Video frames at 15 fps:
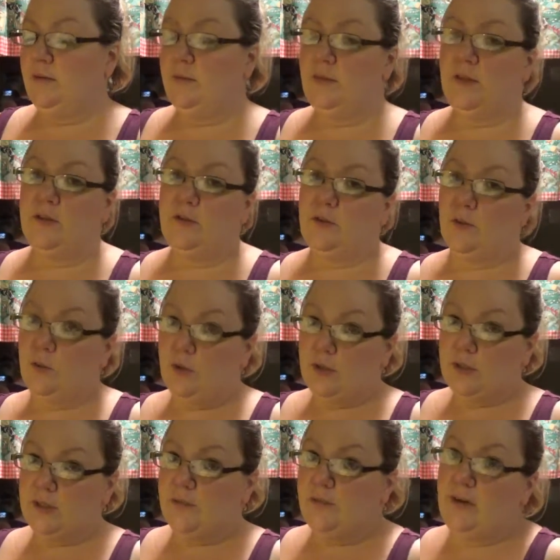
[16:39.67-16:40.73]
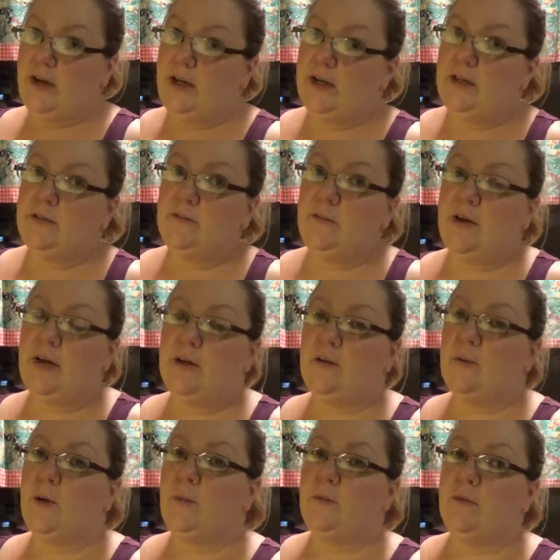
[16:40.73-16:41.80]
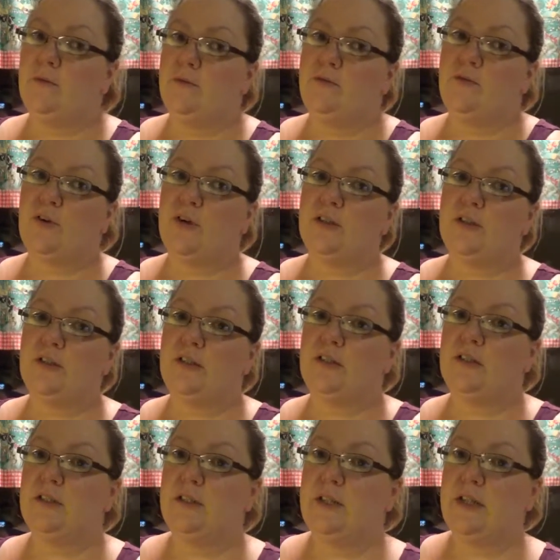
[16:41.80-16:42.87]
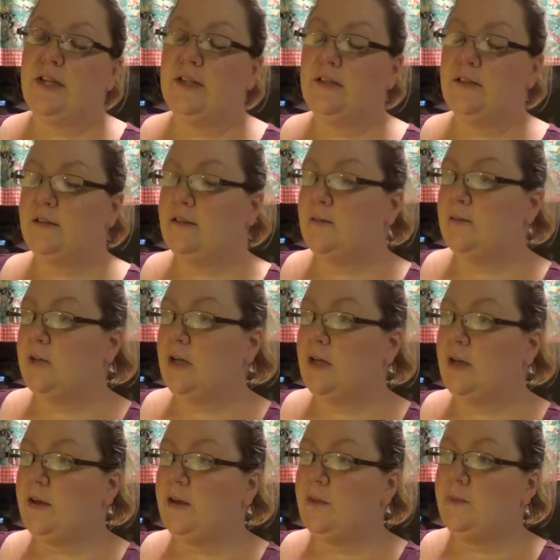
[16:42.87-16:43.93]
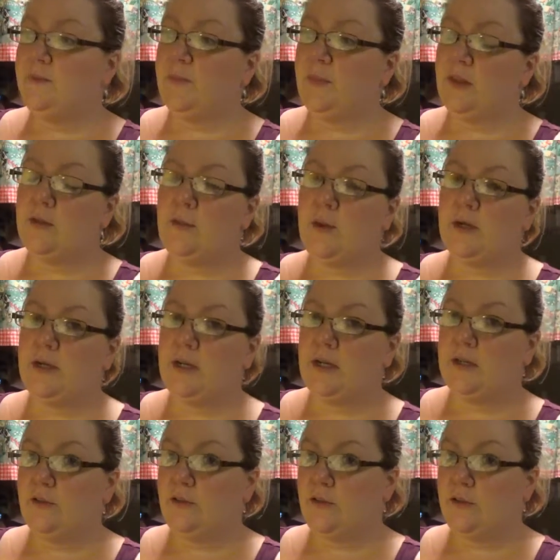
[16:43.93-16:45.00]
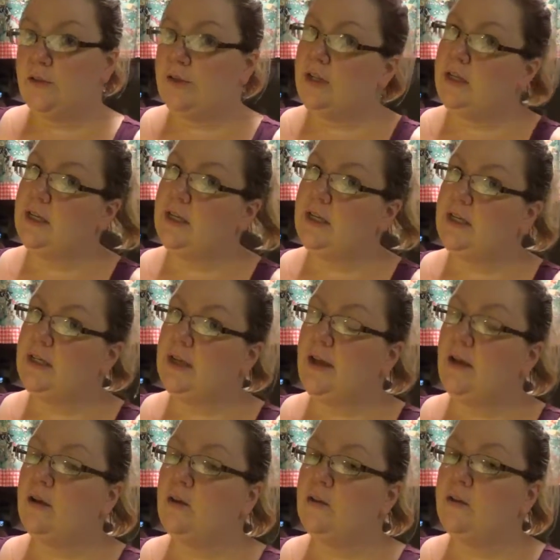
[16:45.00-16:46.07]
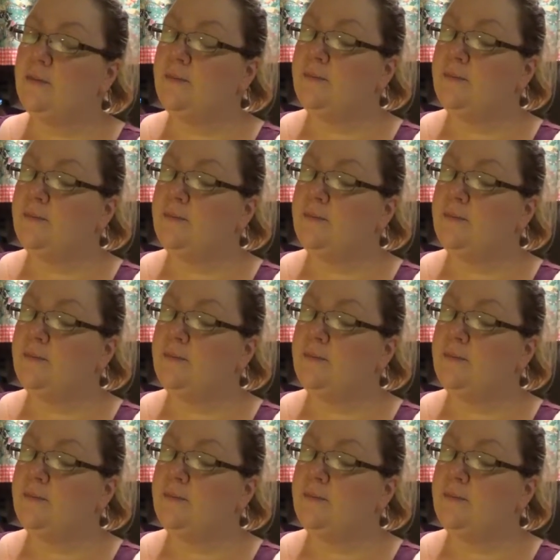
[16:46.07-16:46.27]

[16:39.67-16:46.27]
Either or is fine, but I'll probably frost it tonight sometime. It's about 9:30 at night now.